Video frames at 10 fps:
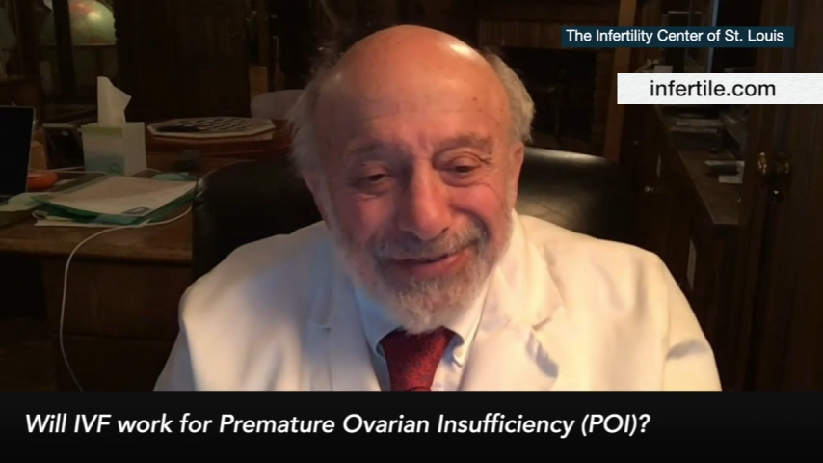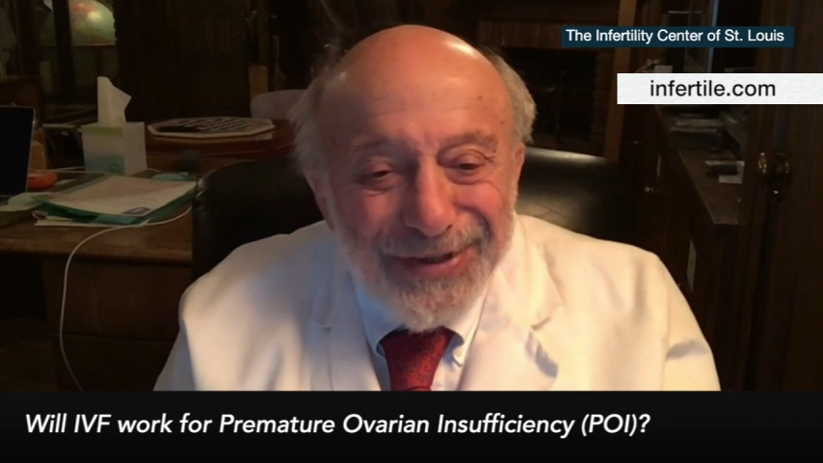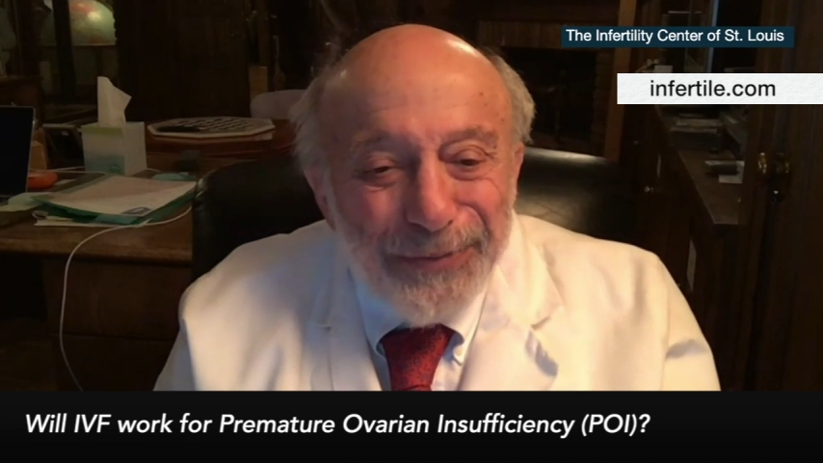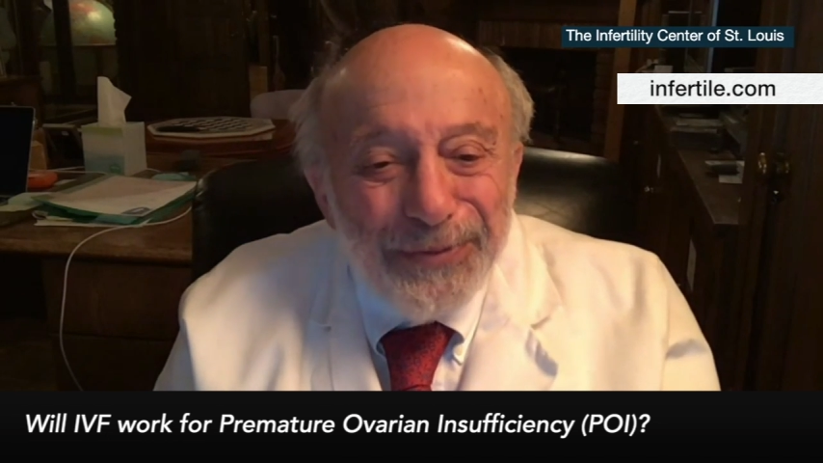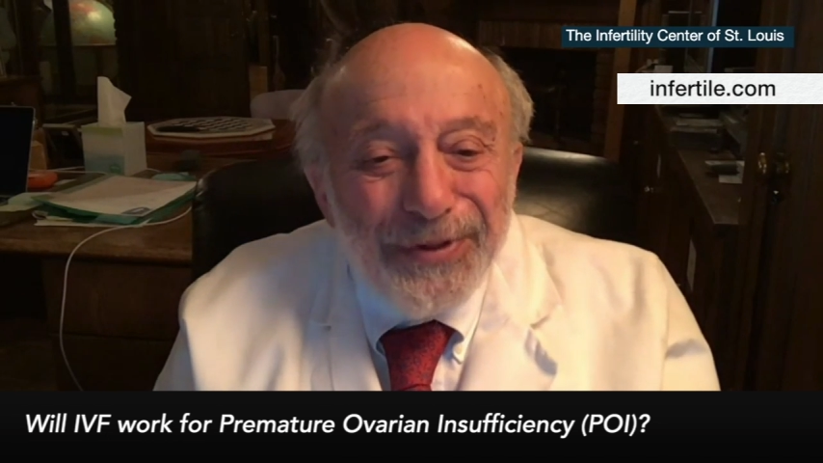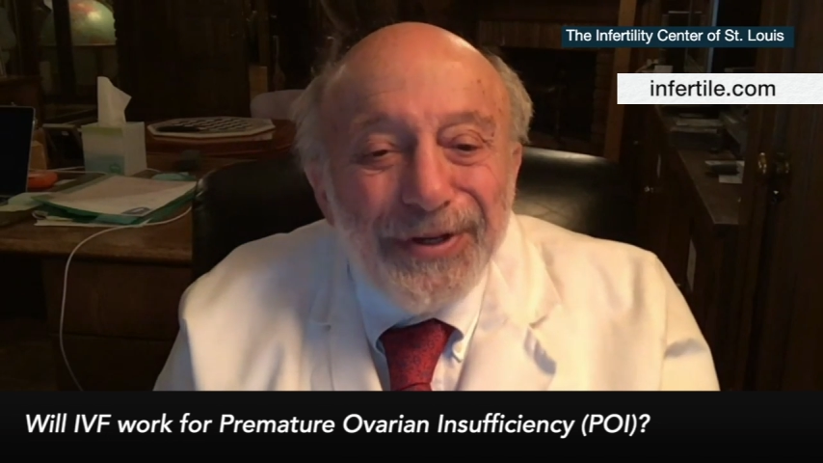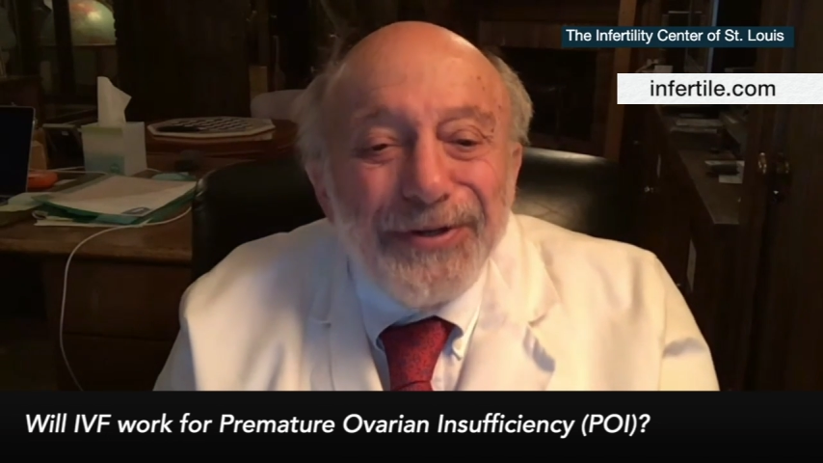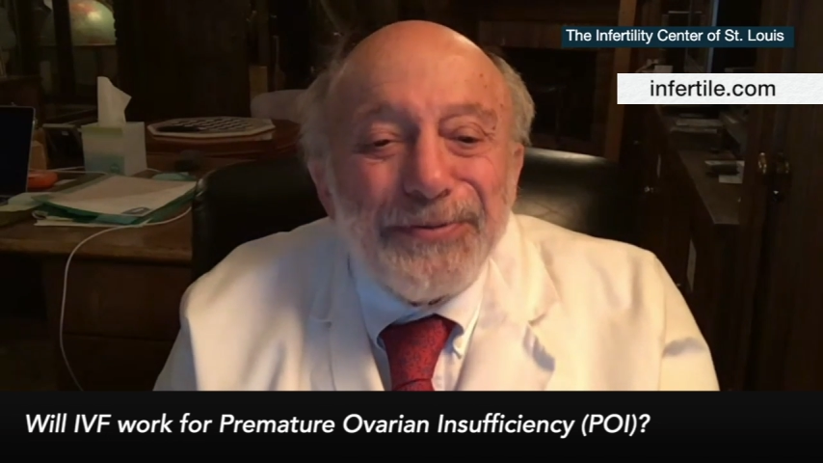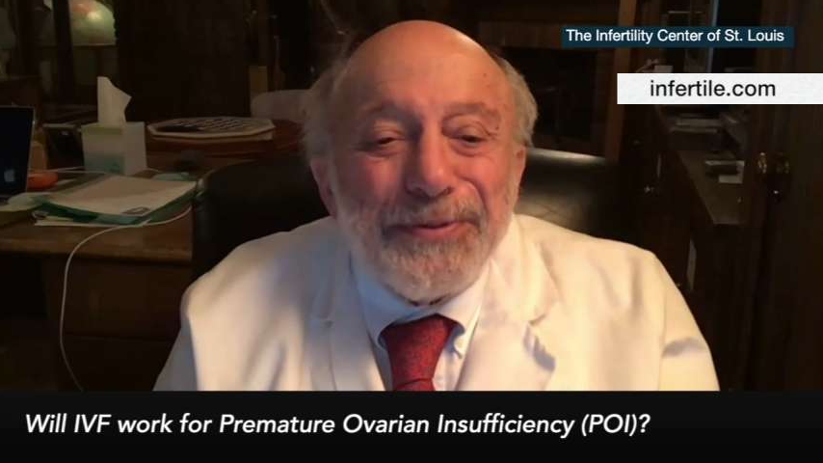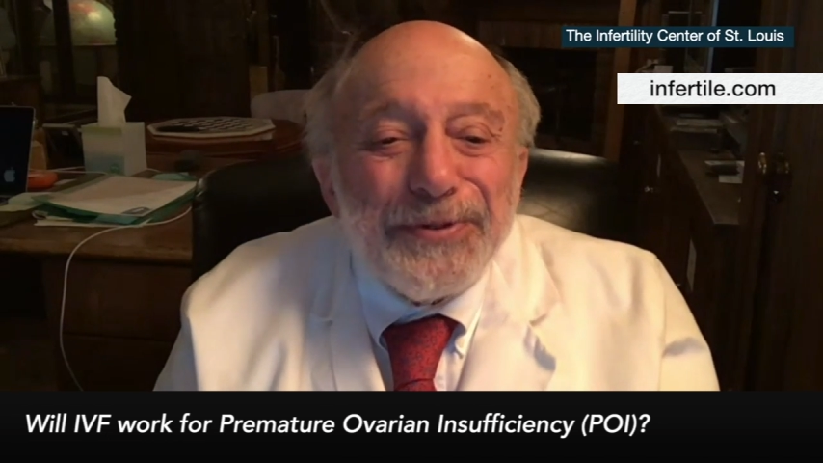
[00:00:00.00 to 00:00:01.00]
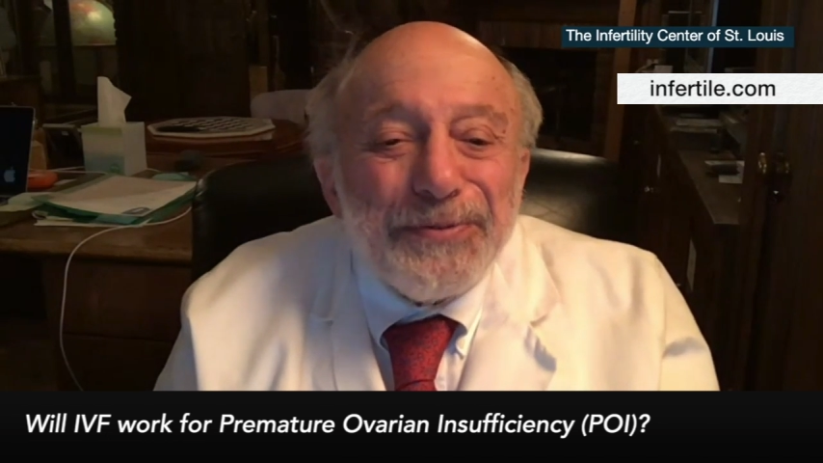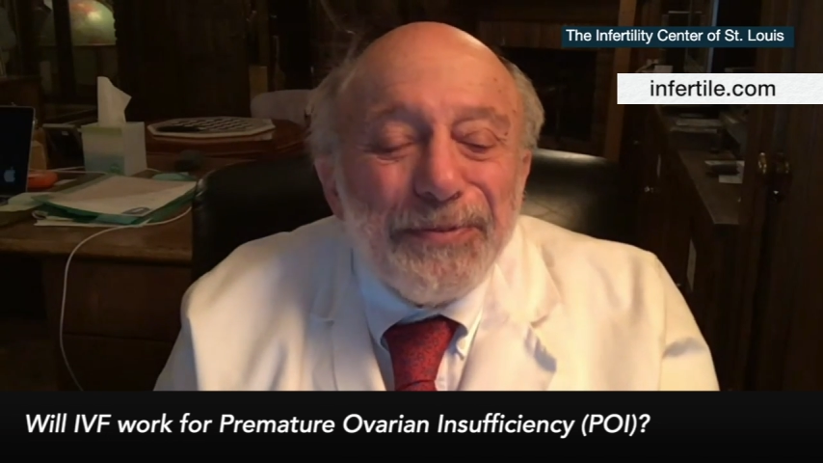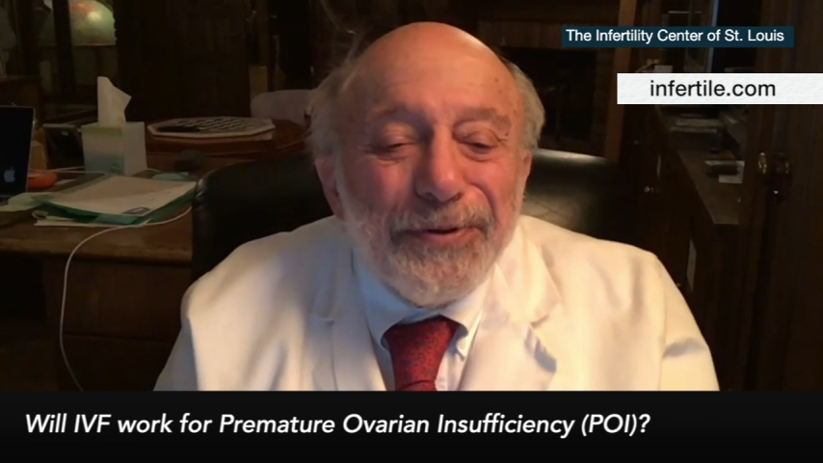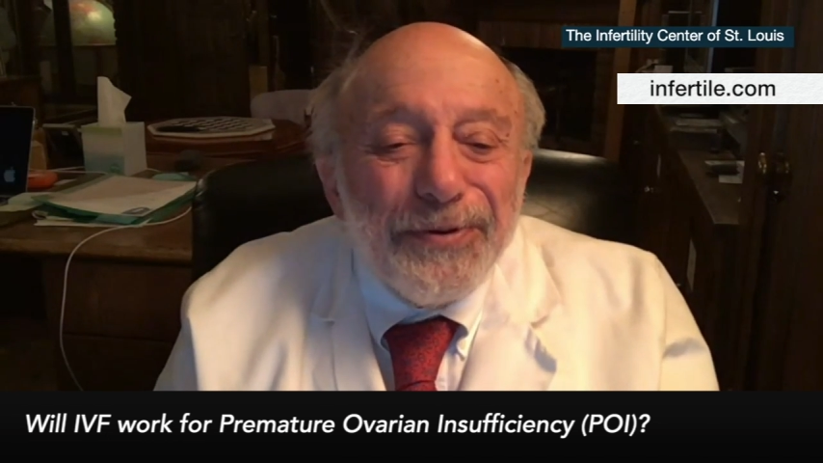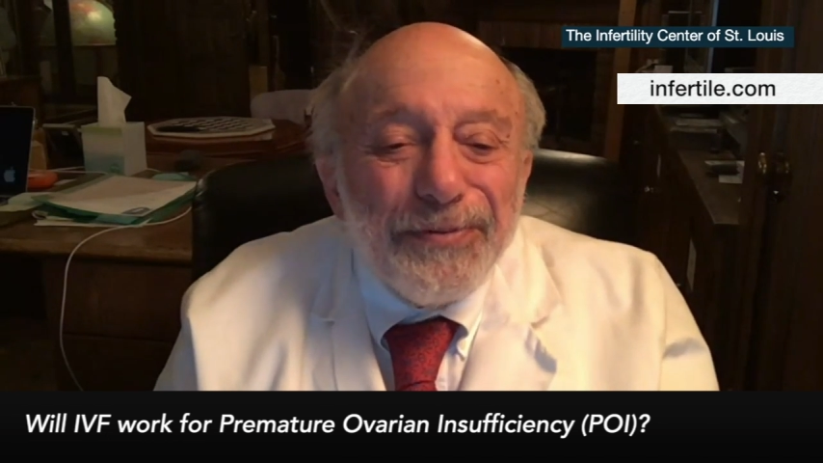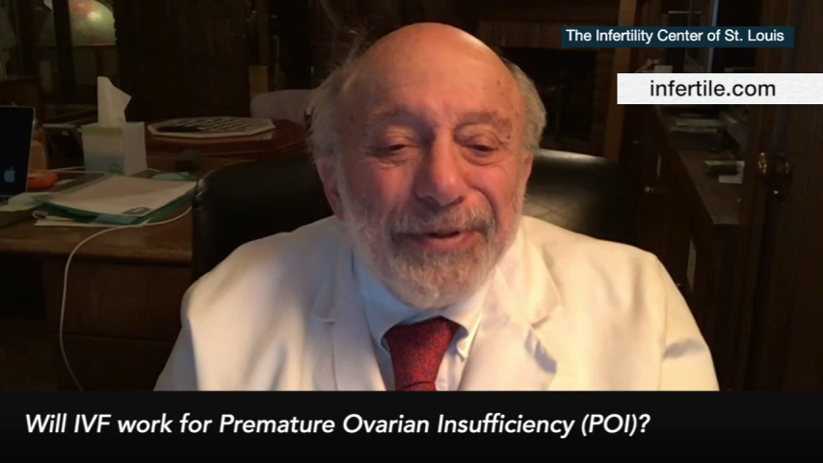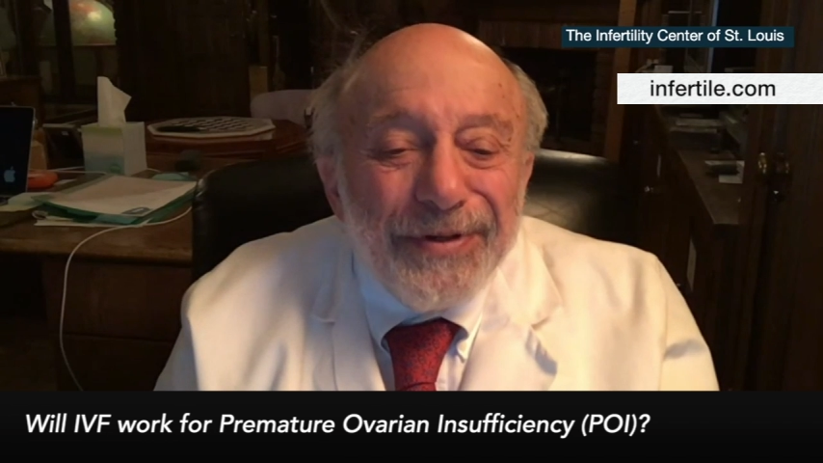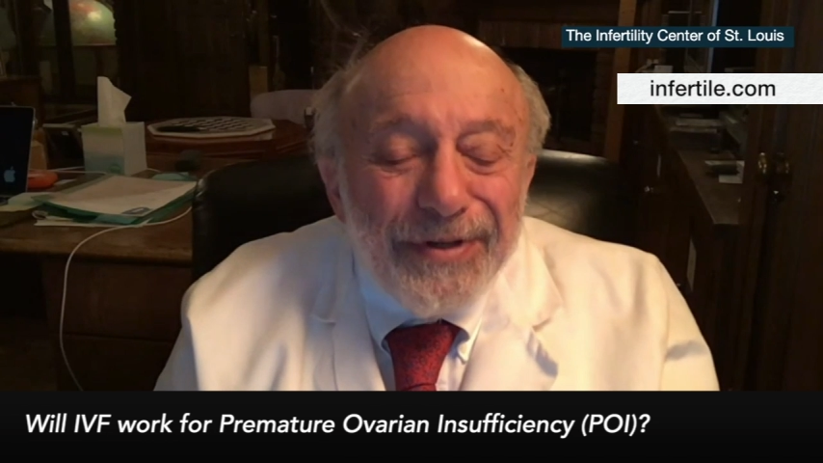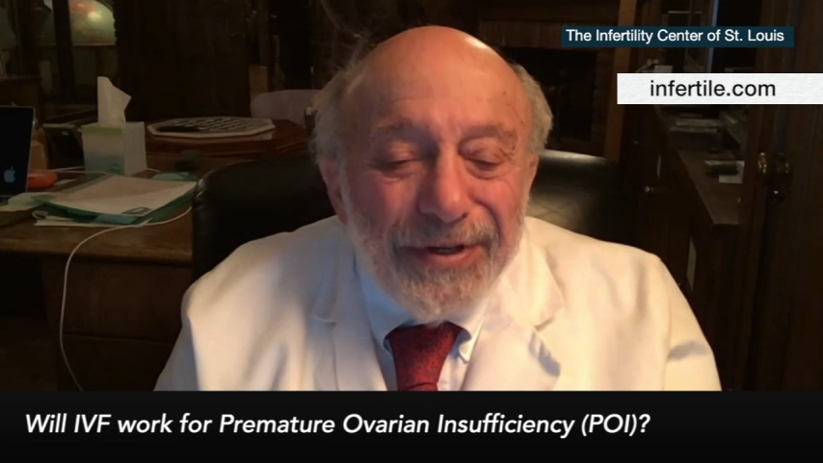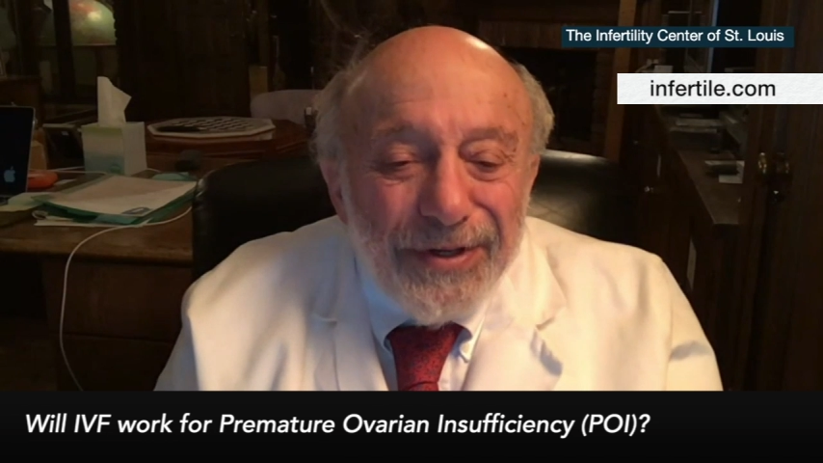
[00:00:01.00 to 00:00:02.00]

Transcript: that with the husband's sperm and